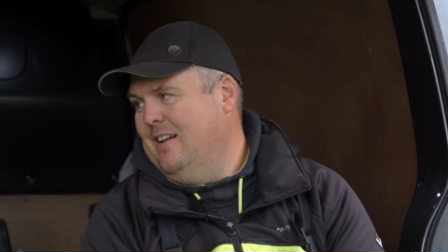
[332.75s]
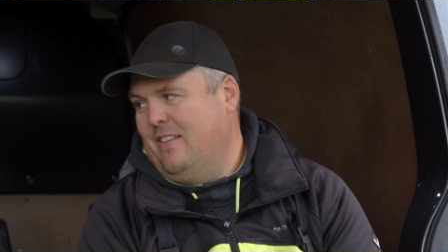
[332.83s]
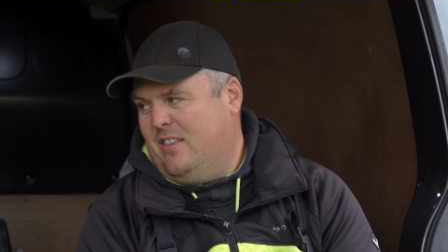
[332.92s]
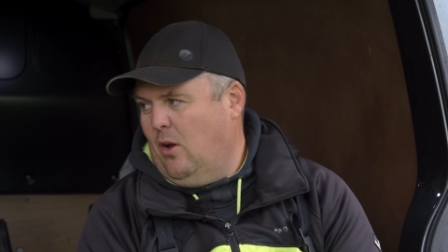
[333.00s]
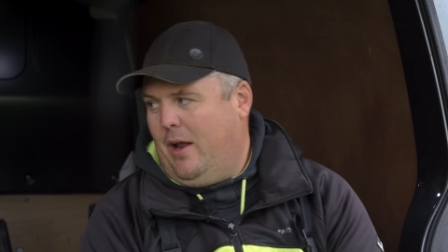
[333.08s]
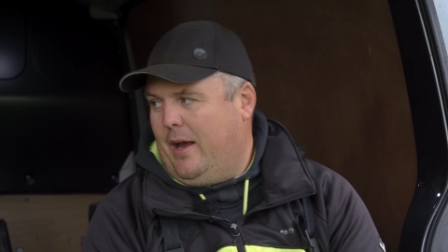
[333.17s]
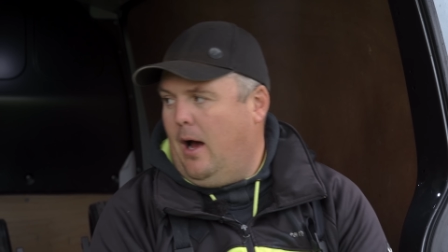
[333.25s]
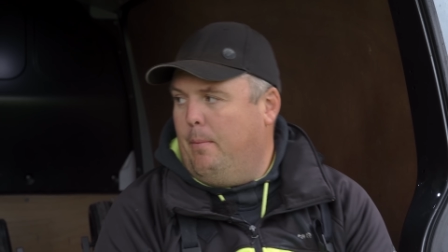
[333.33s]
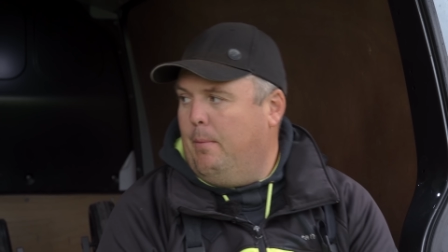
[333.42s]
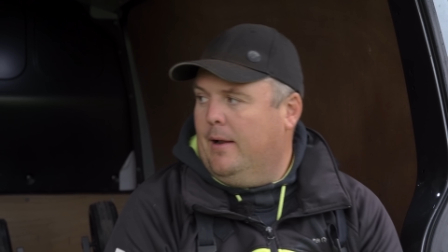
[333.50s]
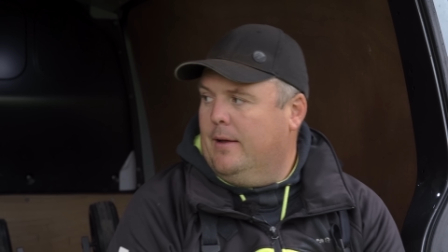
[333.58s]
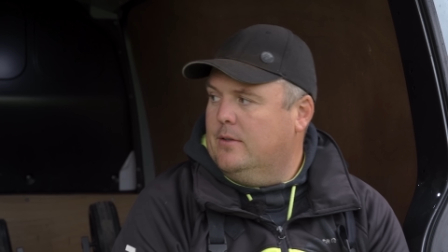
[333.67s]
yeah. Don't like
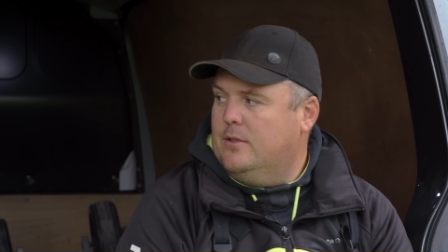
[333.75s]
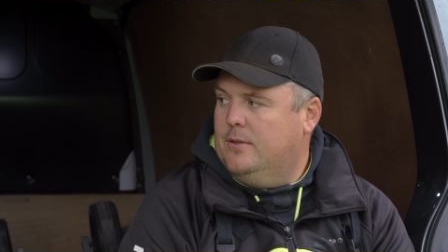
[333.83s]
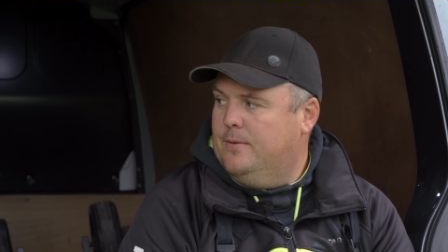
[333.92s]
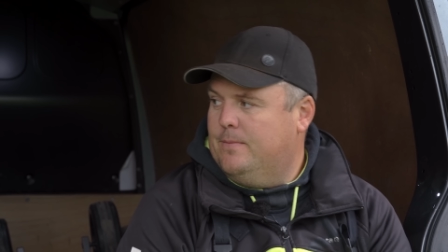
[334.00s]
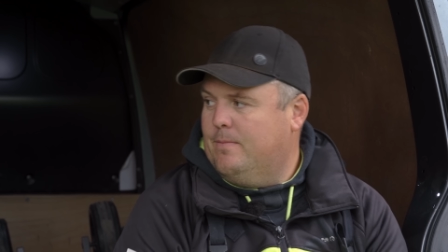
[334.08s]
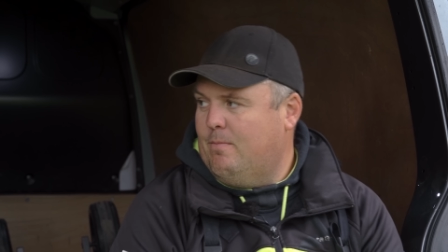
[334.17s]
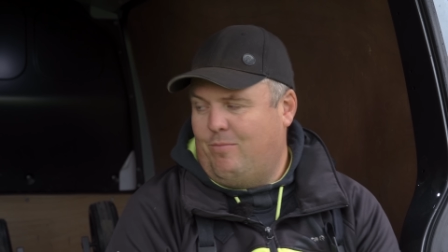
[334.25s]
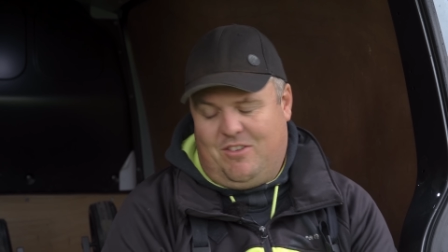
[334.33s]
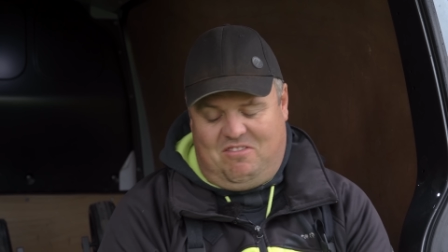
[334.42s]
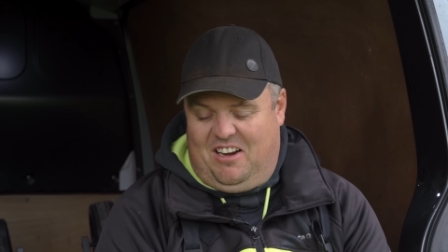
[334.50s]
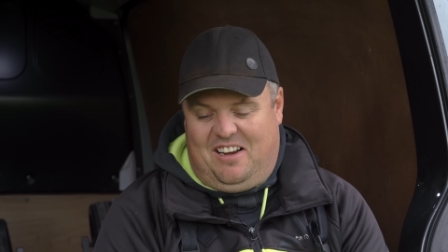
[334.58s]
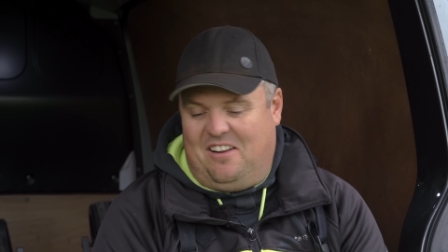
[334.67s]
carp pellets. Do they not? They
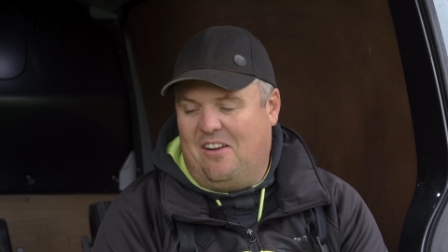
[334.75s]
really